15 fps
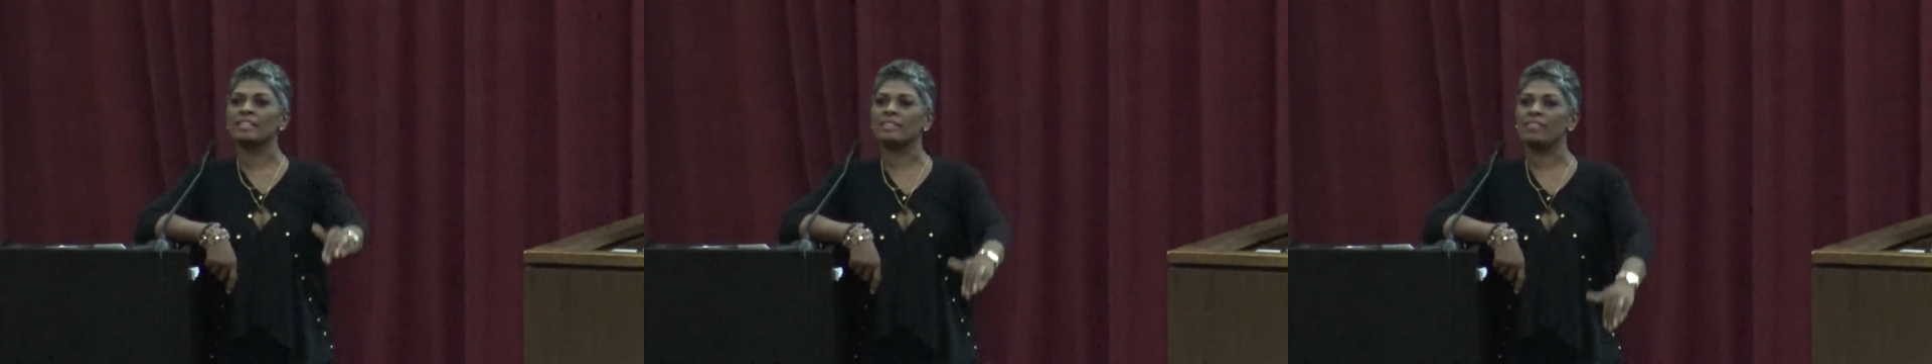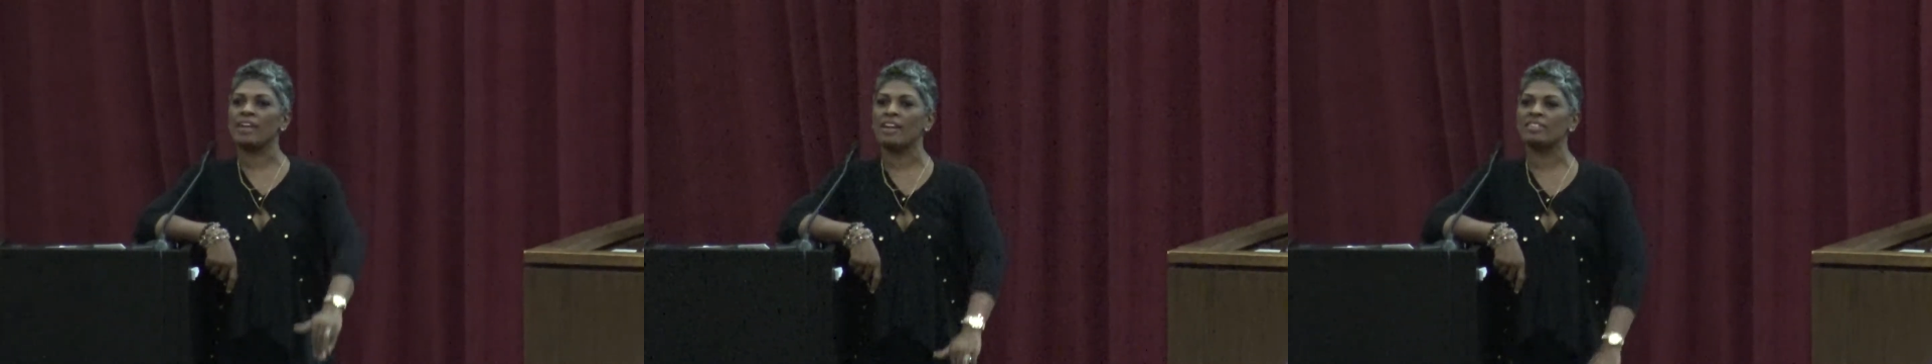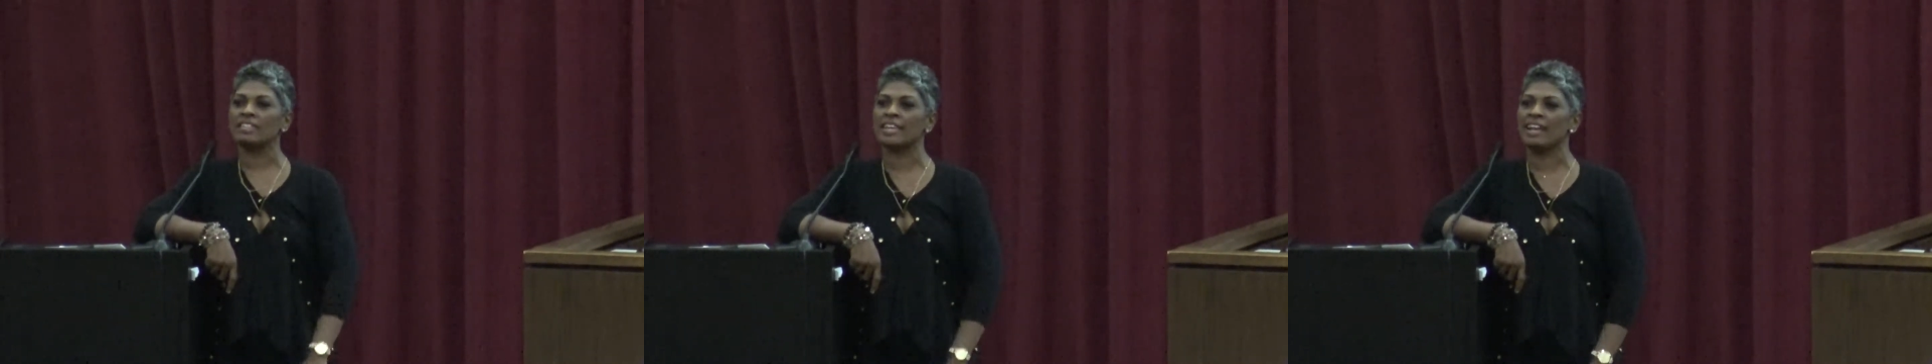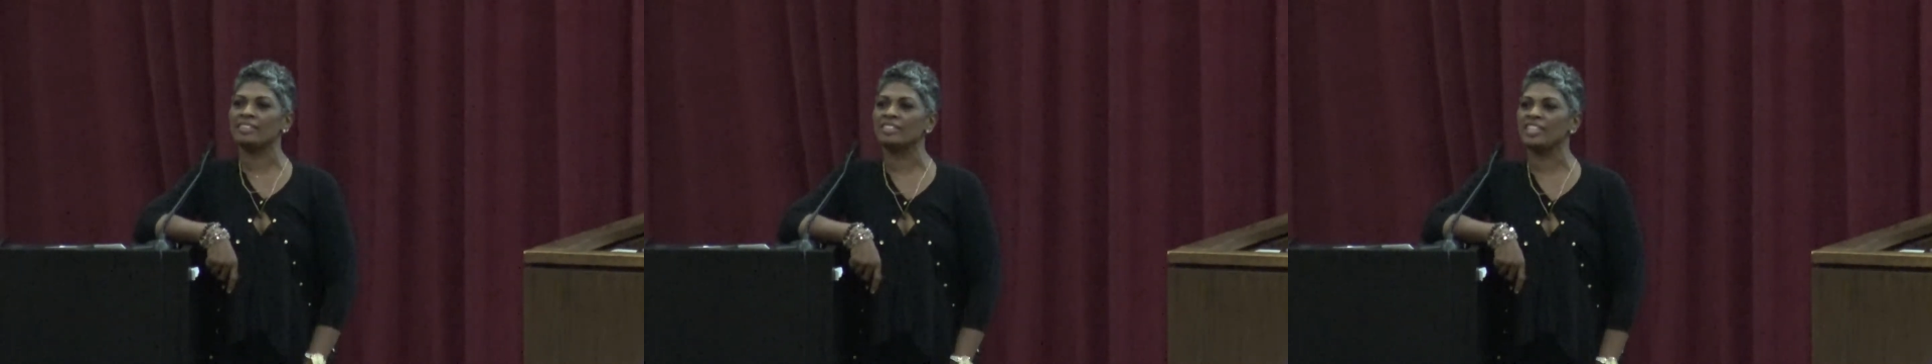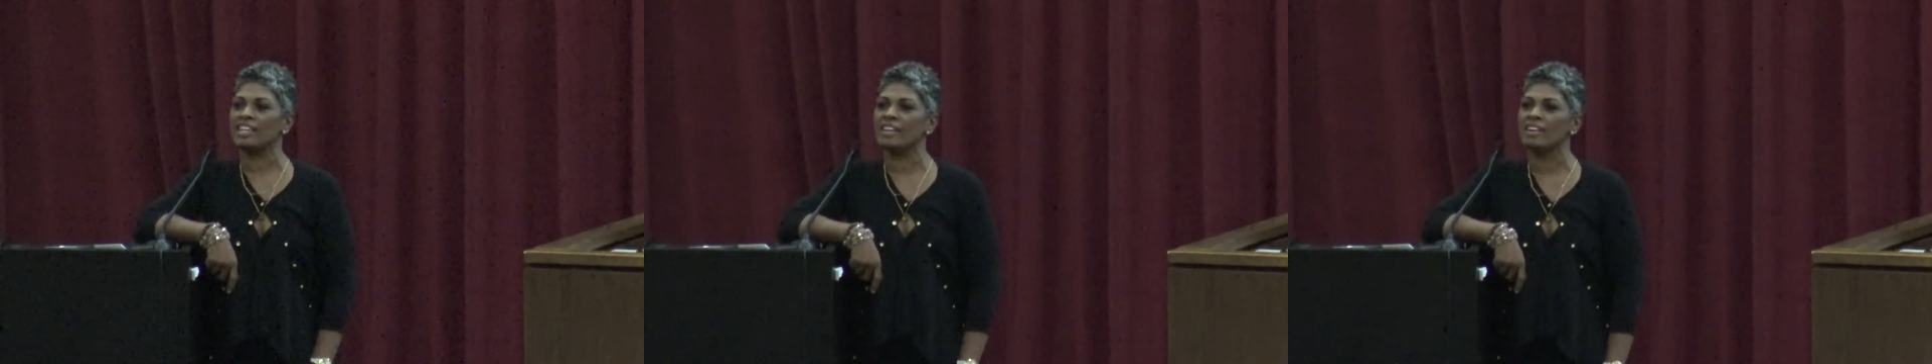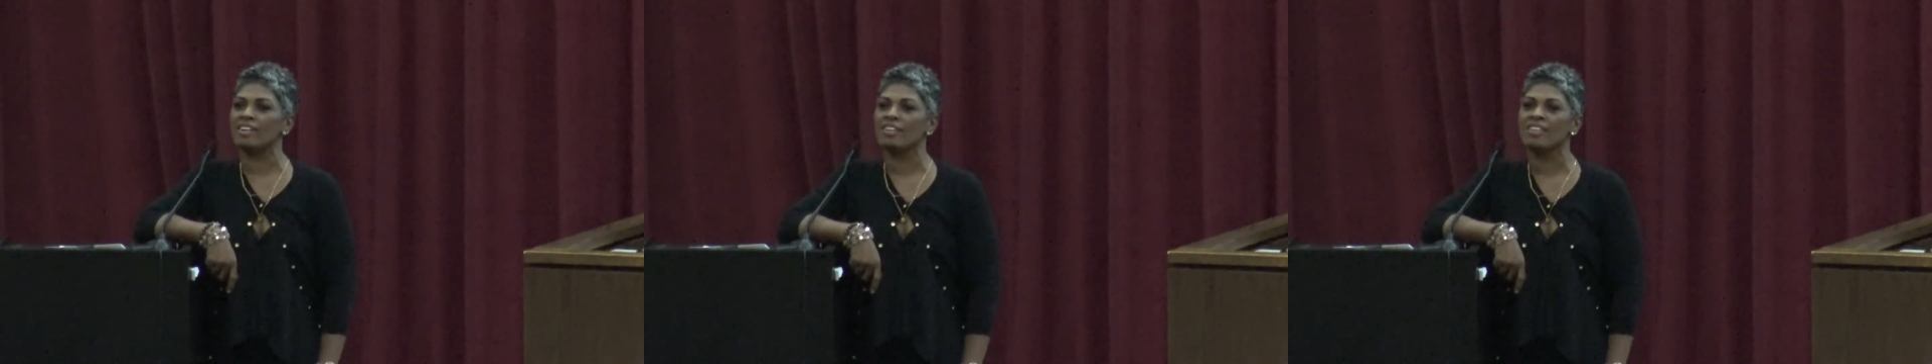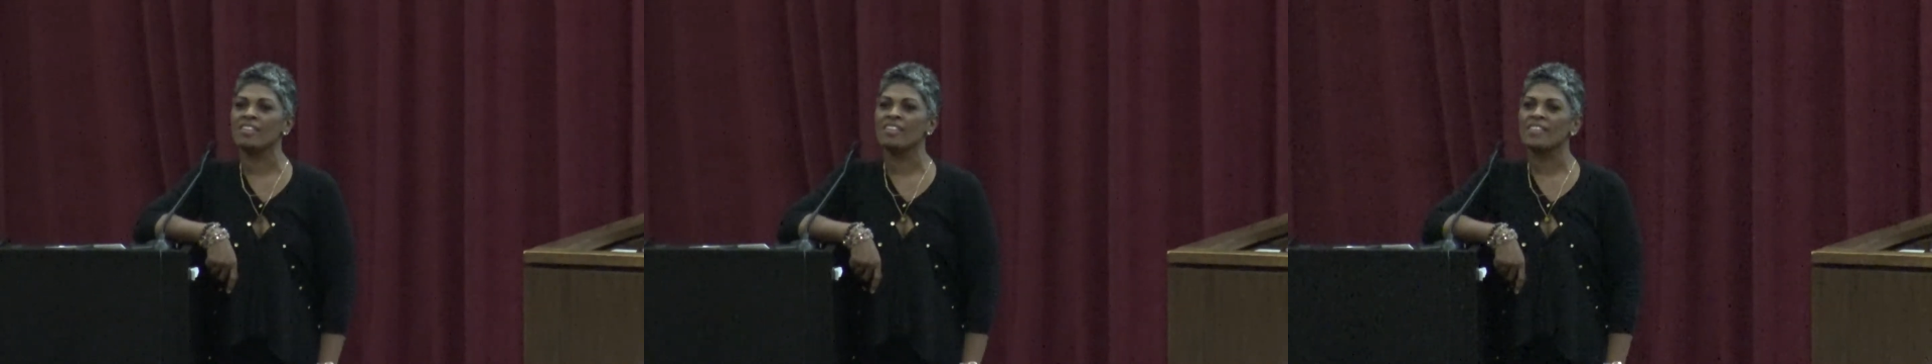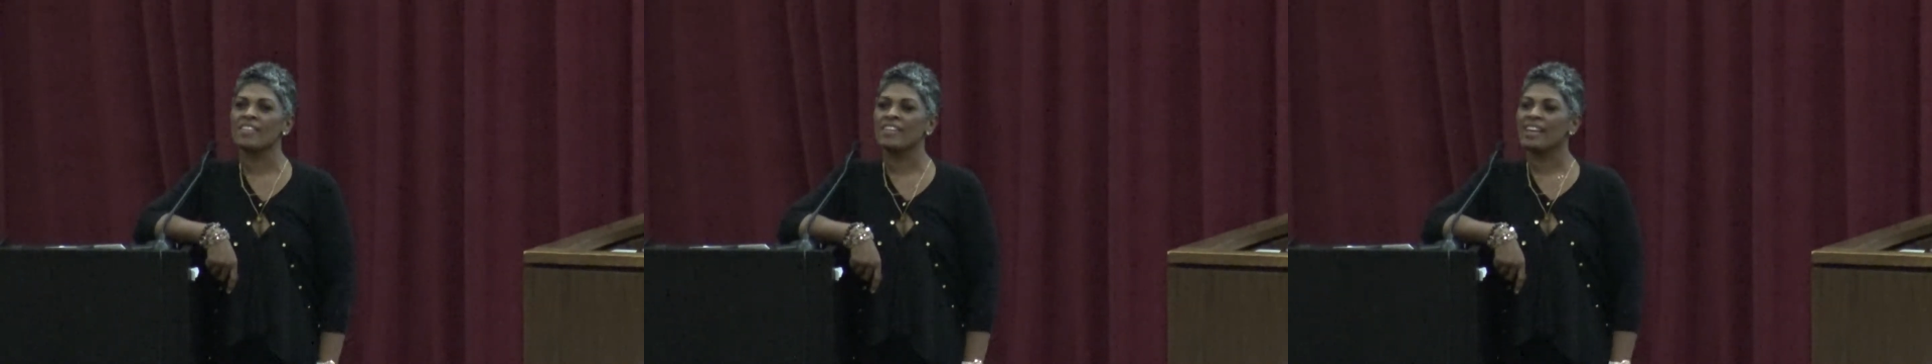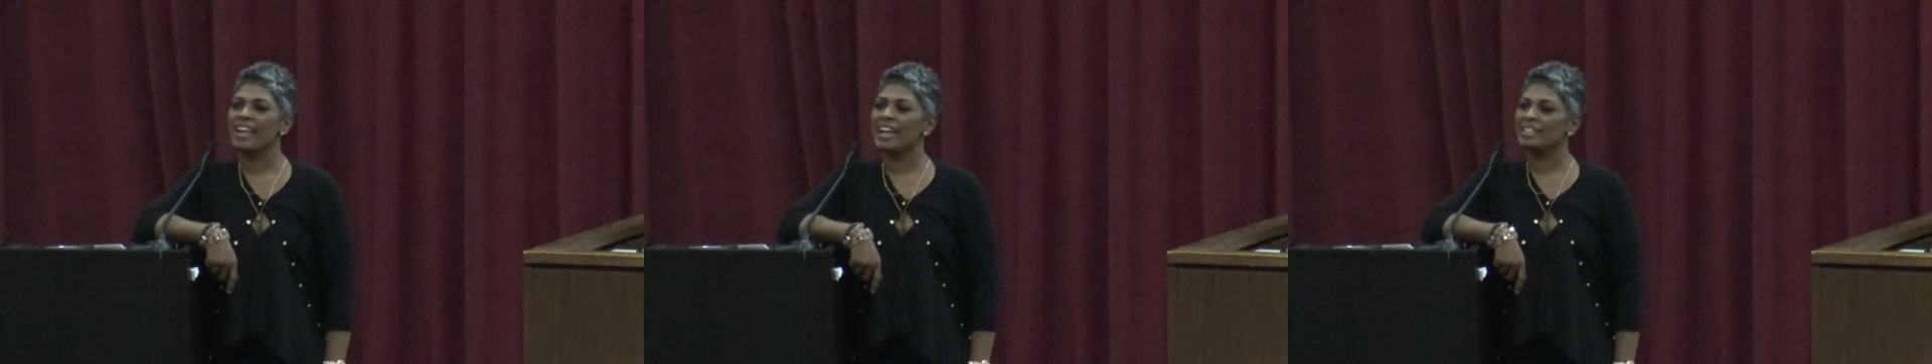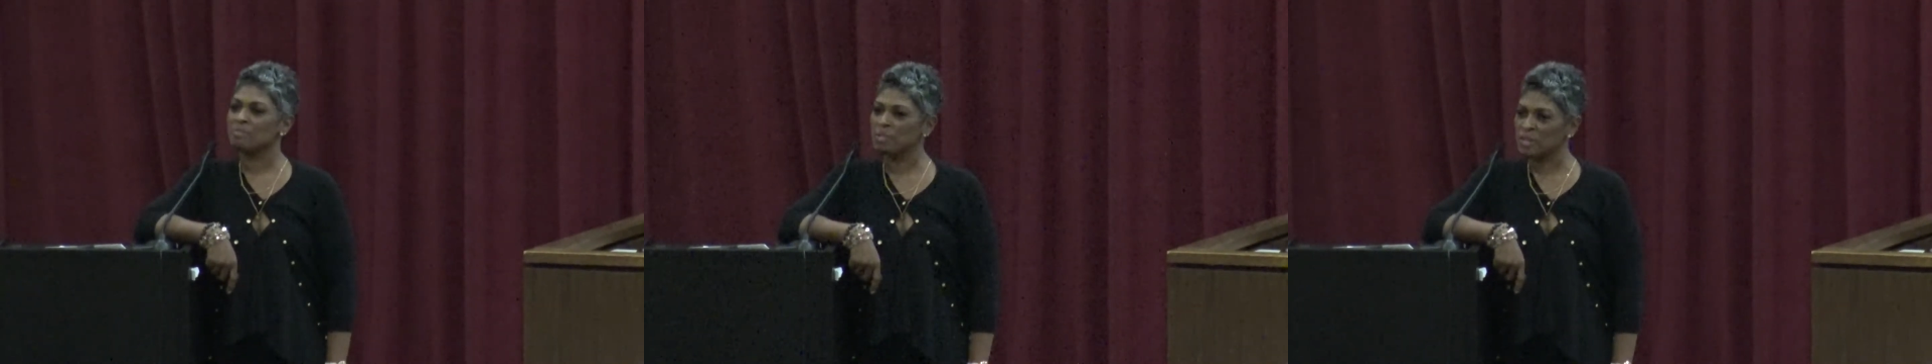of Harris County Jail
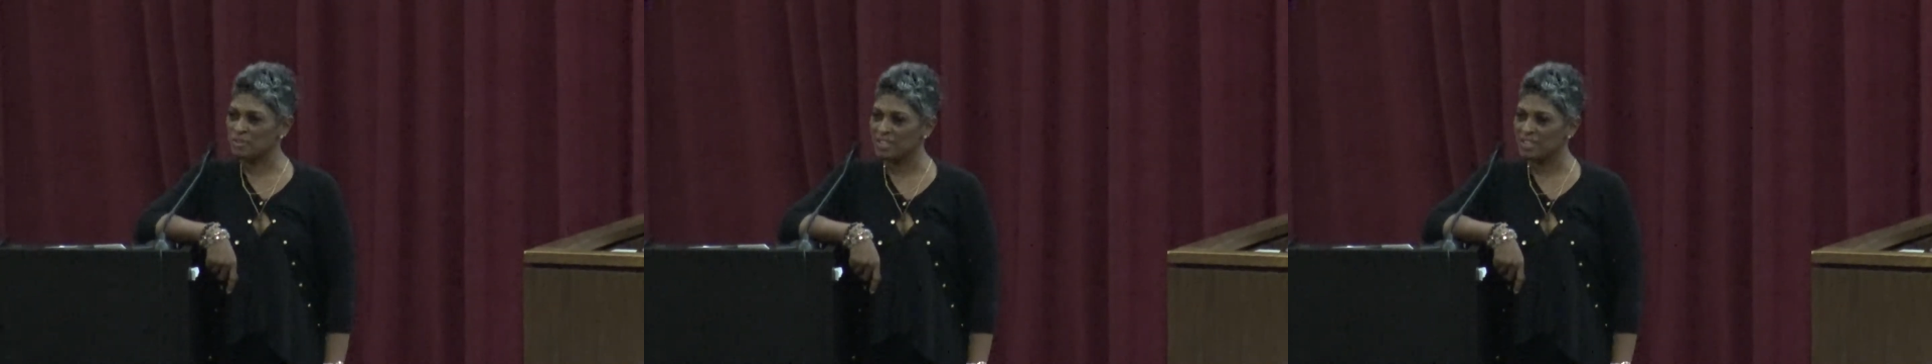has mental